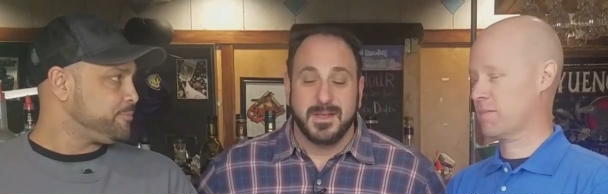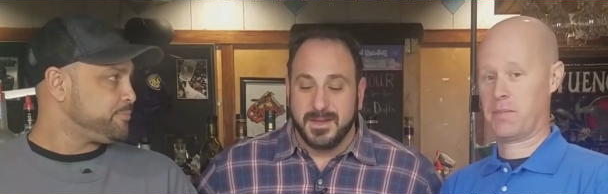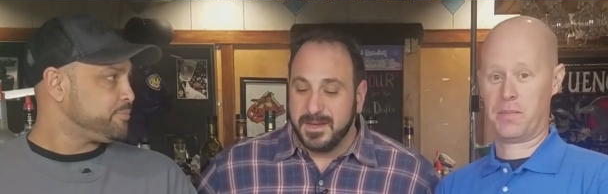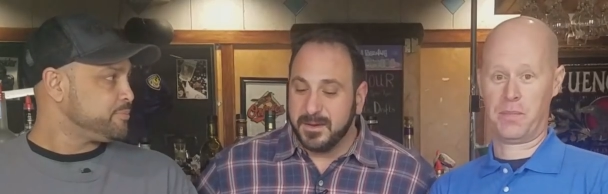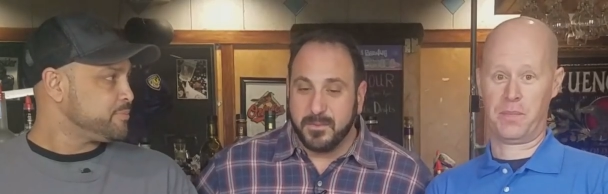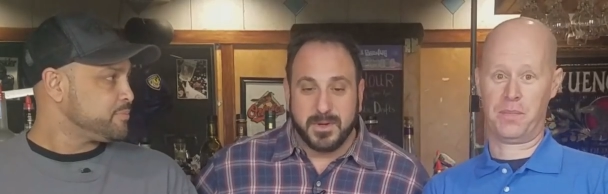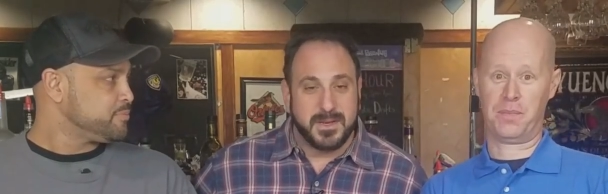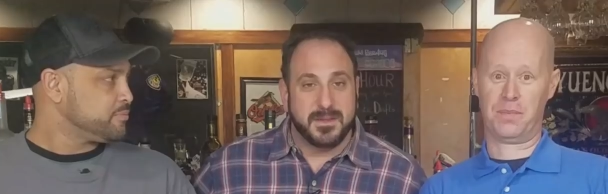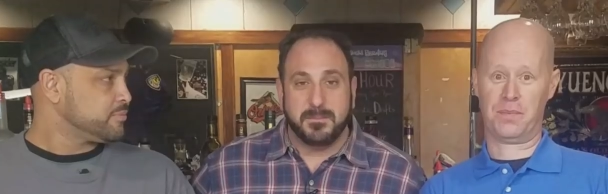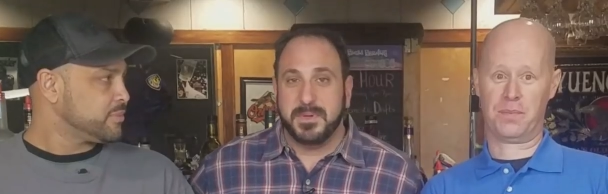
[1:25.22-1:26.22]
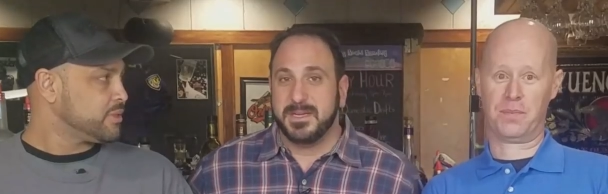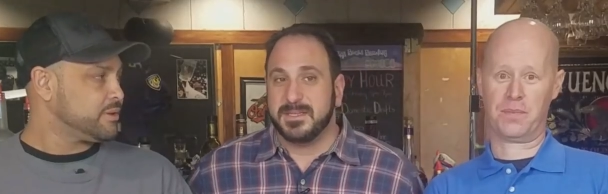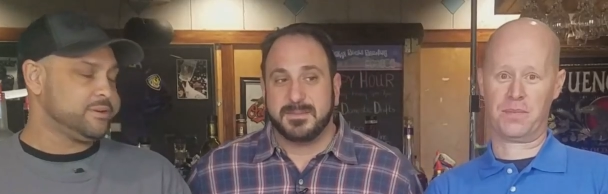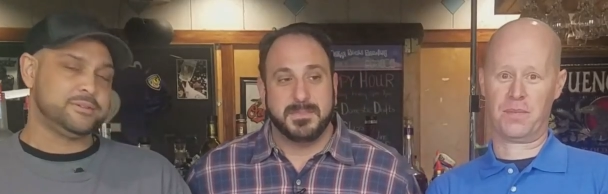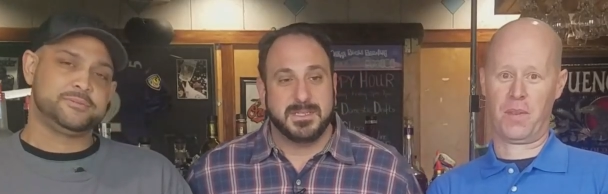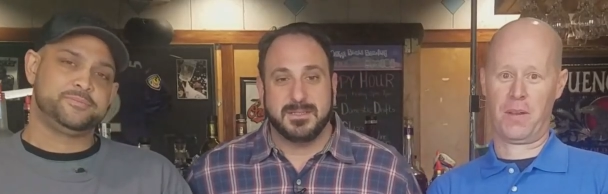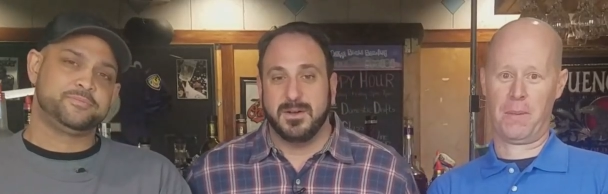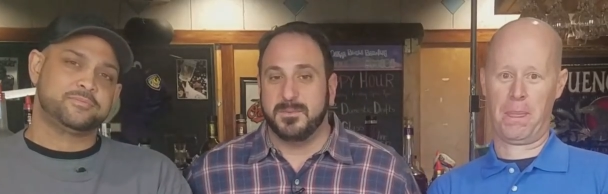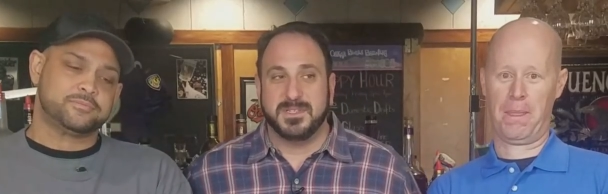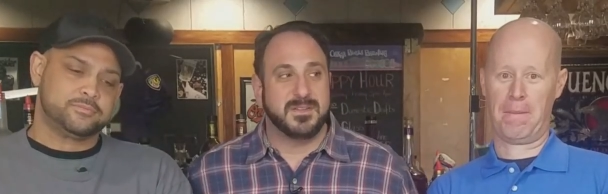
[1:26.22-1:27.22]
Speaker 1: Yeah, one of the biggest
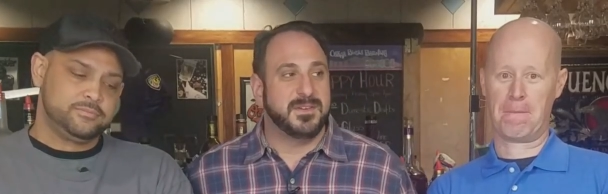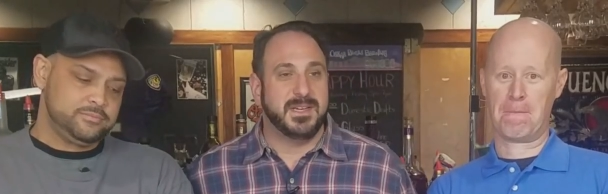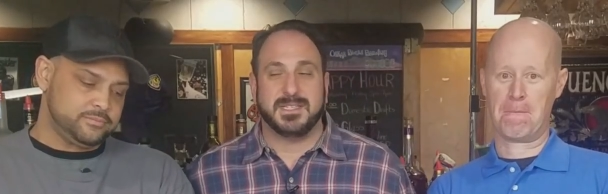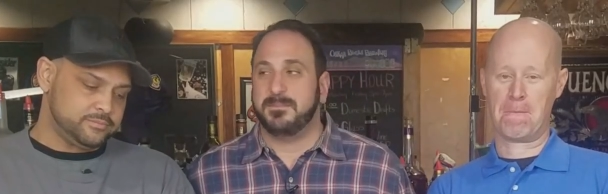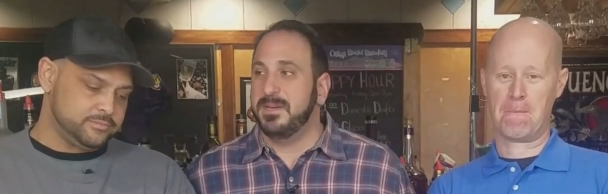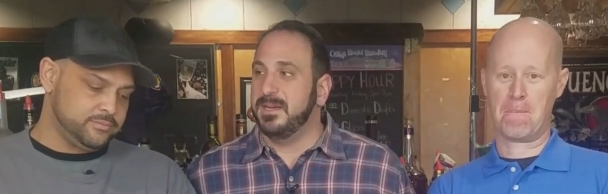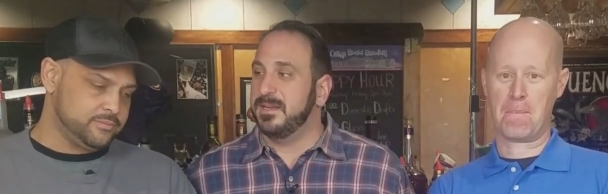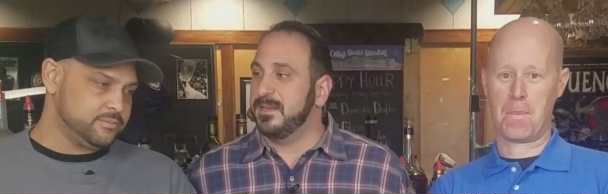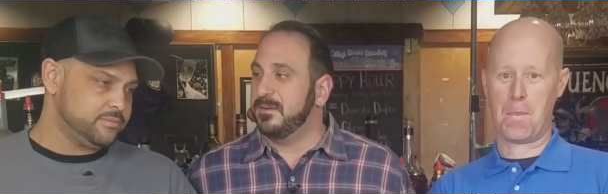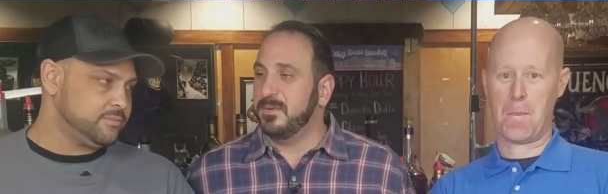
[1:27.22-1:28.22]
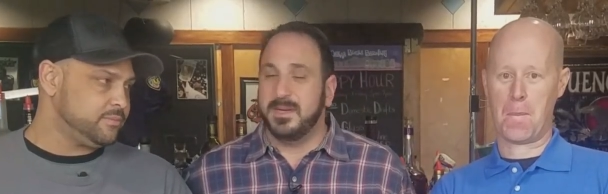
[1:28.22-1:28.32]
misnomers of ESB and that we